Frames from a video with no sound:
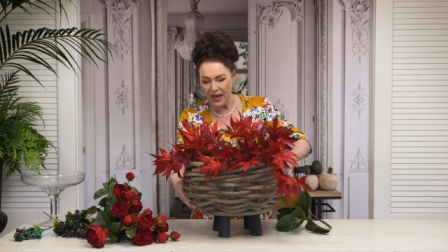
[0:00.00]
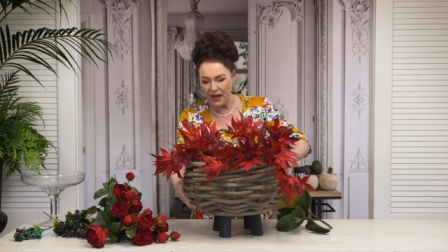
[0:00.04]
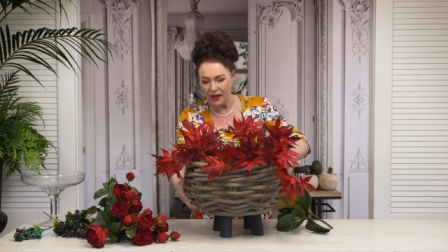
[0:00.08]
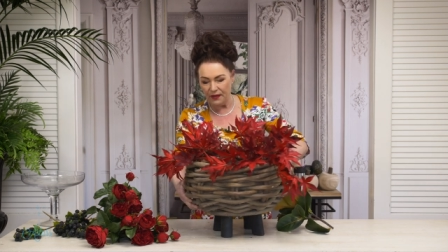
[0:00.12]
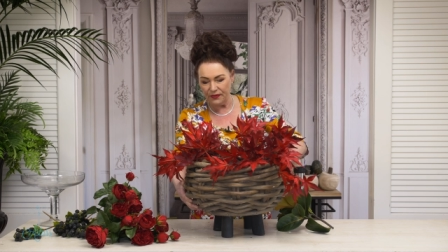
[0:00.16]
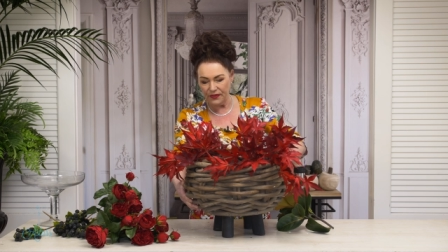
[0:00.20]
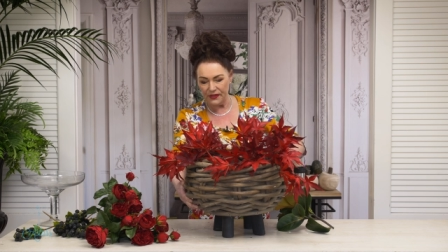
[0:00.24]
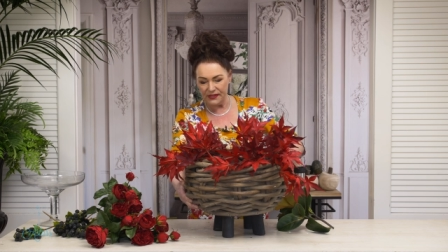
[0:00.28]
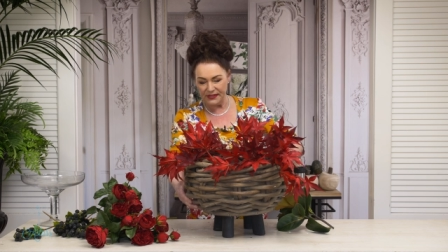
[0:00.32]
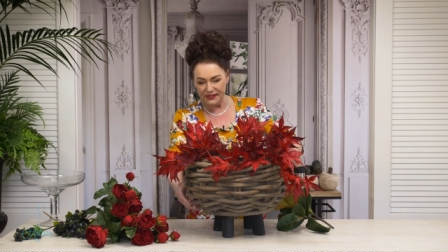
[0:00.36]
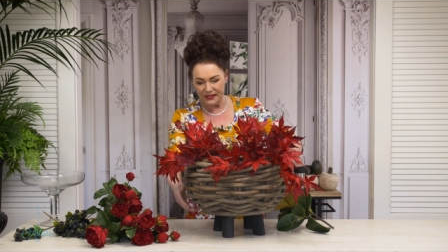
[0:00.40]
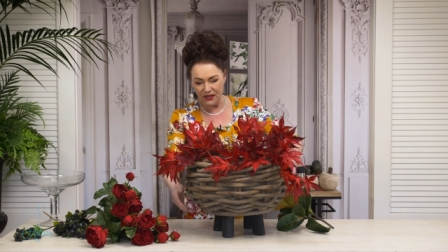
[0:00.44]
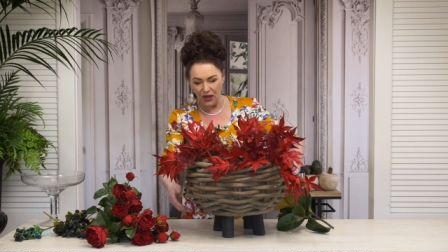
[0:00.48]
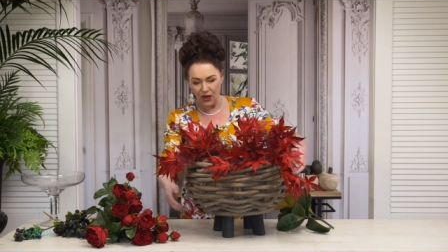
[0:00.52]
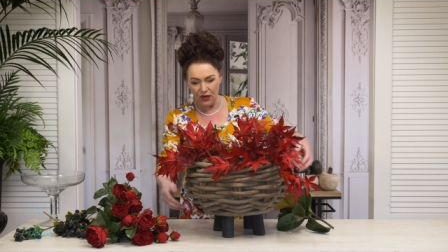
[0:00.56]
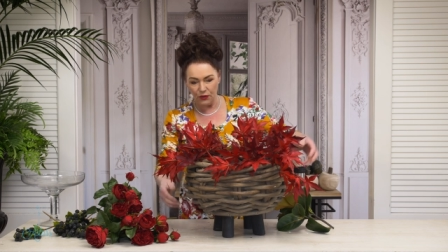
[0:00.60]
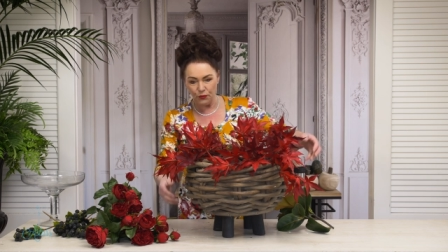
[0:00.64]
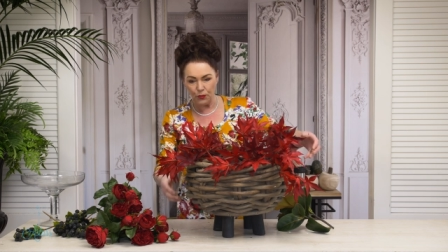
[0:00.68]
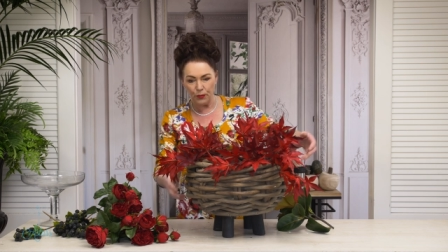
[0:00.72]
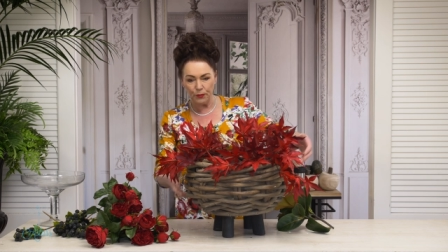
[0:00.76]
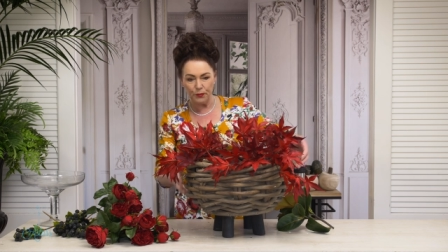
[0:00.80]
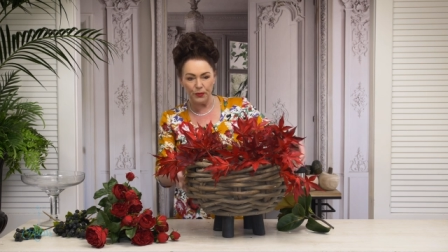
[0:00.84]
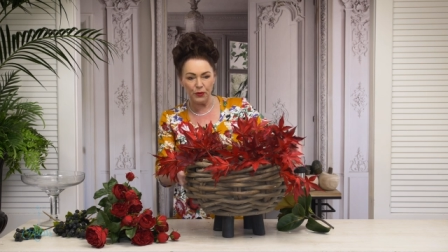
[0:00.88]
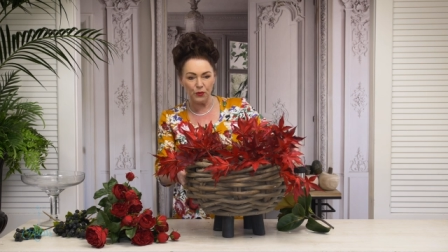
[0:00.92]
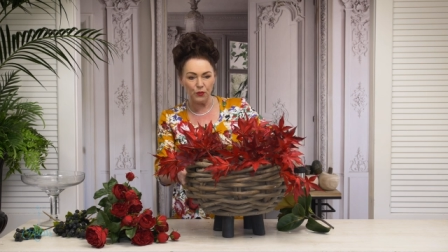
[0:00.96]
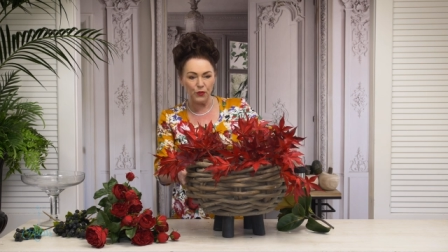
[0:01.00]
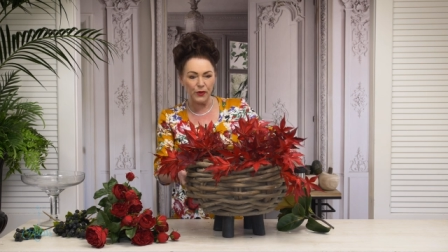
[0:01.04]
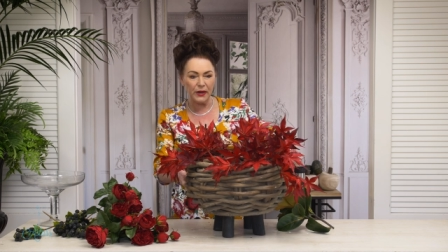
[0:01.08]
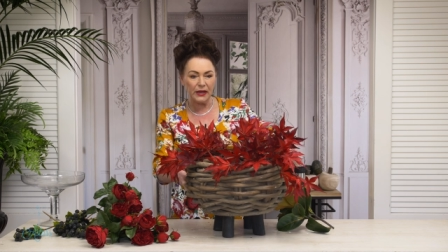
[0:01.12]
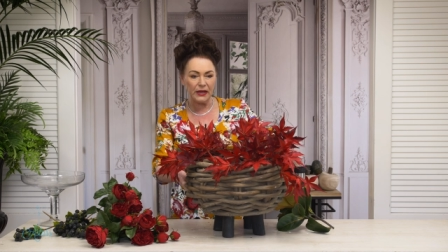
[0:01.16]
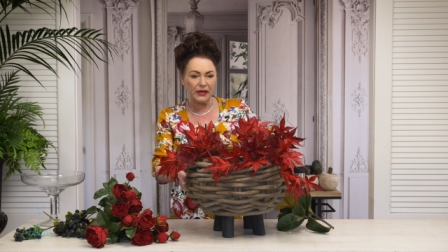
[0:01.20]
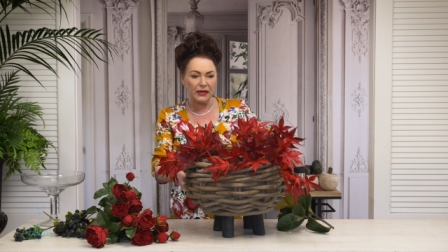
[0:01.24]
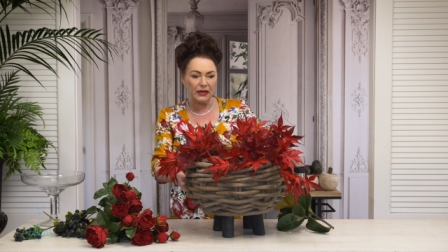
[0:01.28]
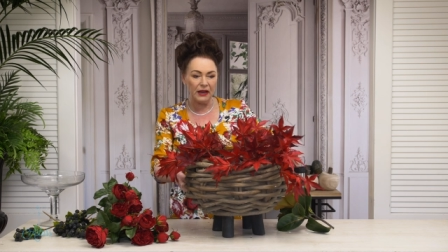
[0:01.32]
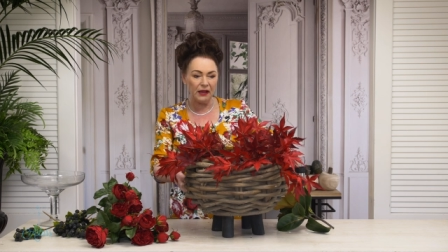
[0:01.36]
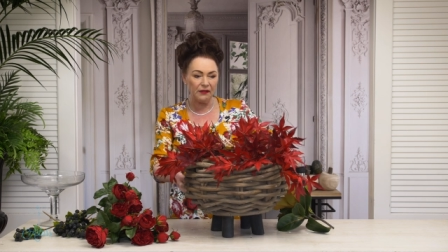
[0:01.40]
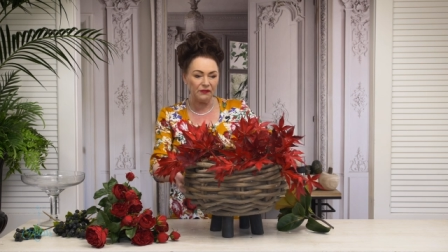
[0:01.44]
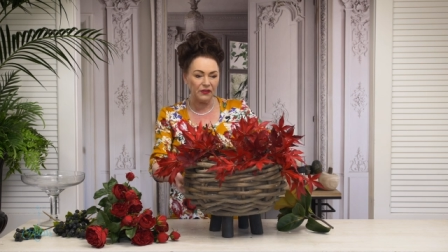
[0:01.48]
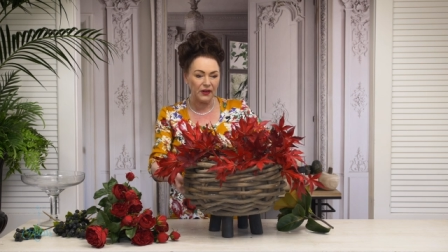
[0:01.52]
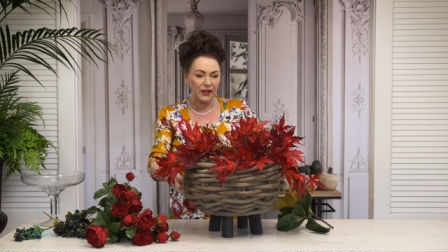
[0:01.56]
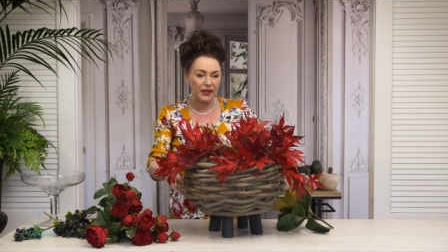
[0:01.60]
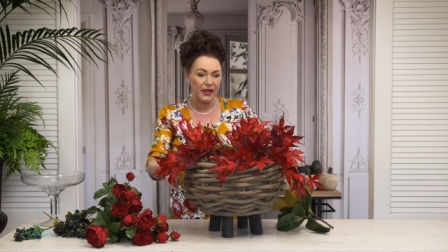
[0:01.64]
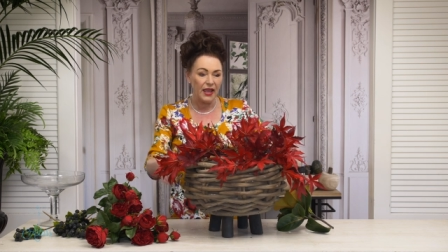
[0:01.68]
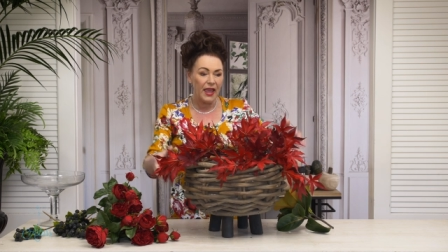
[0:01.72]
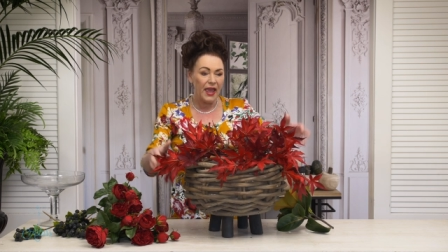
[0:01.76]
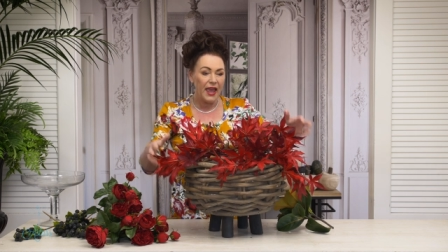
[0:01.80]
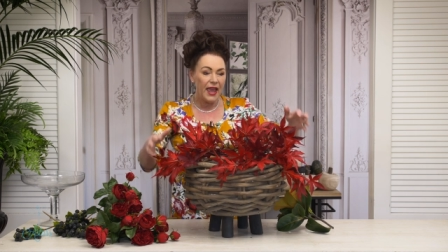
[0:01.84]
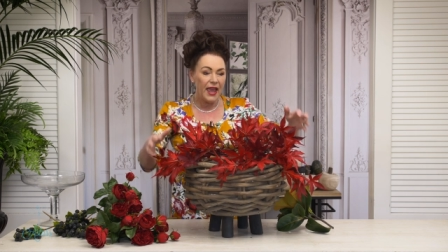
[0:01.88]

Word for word: out the side would be really lovely.